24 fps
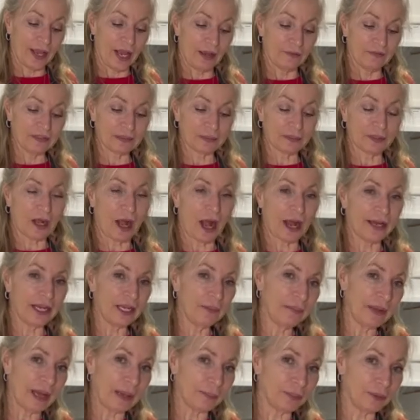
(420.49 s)
I have some cayenne
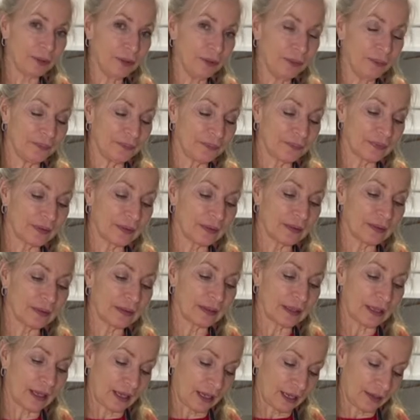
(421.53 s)
pepper
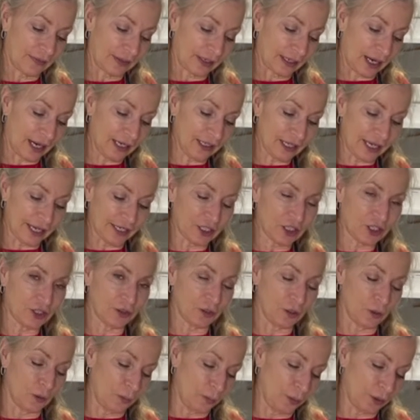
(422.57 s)
that I like
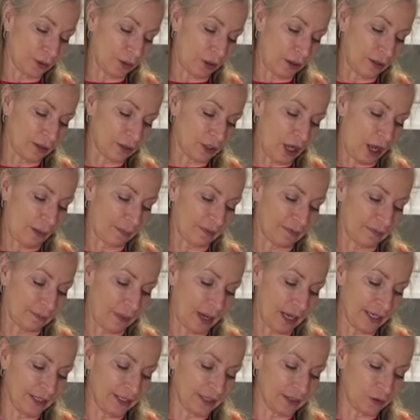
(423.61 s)
to put on top of
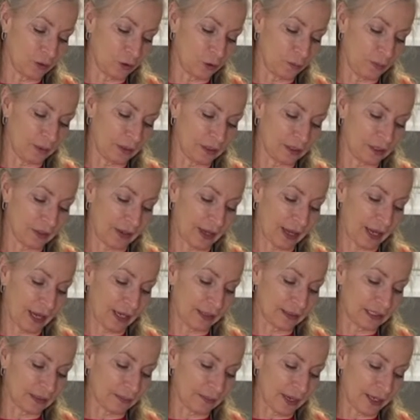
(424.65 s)
my soup to
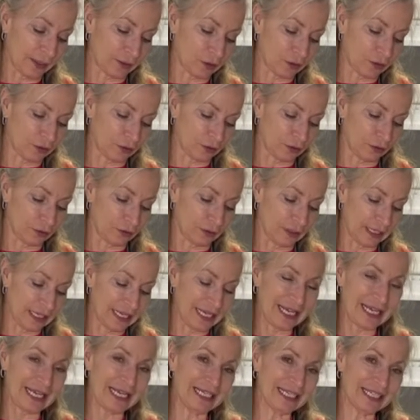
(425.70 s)
add some extra
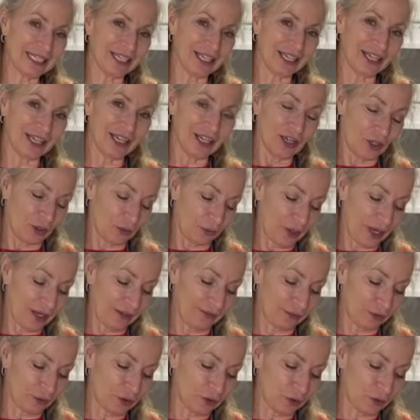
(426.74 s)
heat. Great
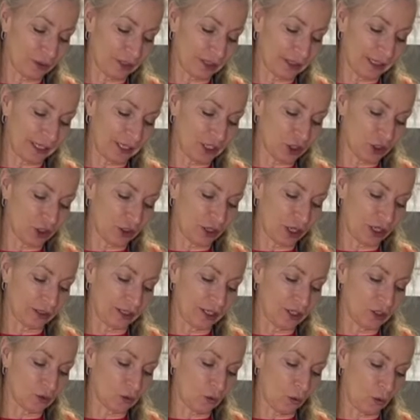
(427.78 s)
for circulation on
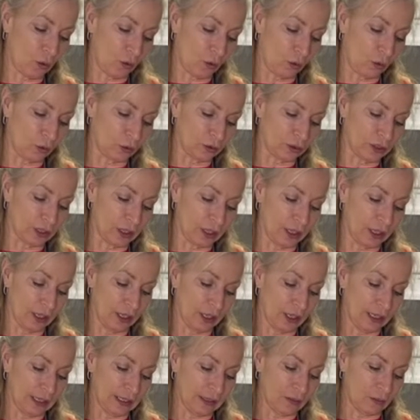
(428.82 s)
these cold
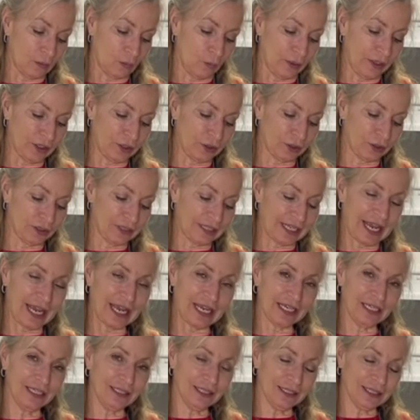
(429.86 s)
winter
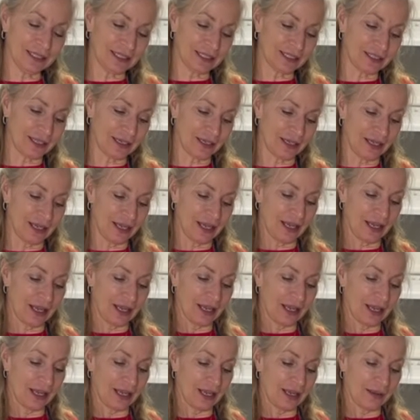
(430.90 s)
days.
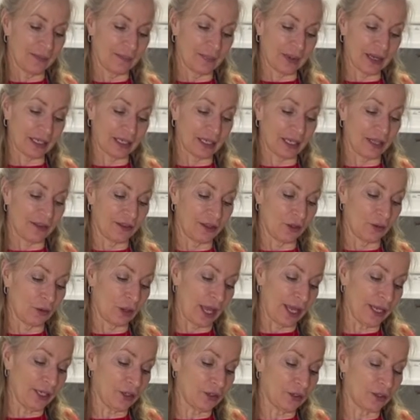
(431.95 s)
But if you
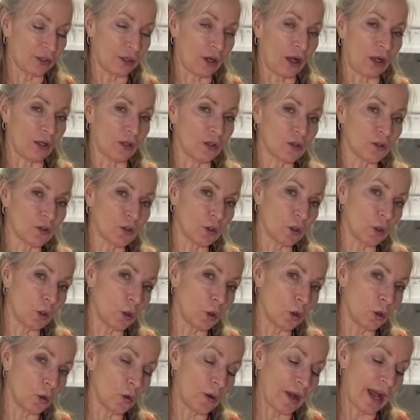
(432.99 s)
like, you can
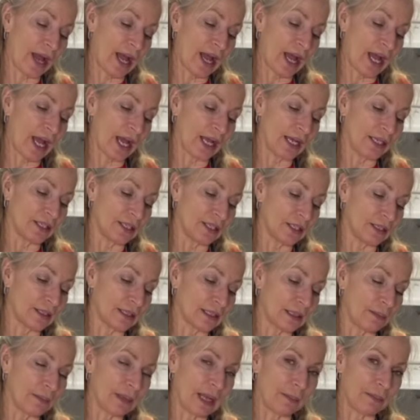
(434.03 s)
also add
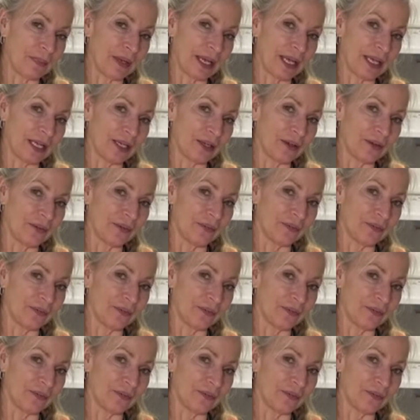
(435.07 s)
some nutmeg.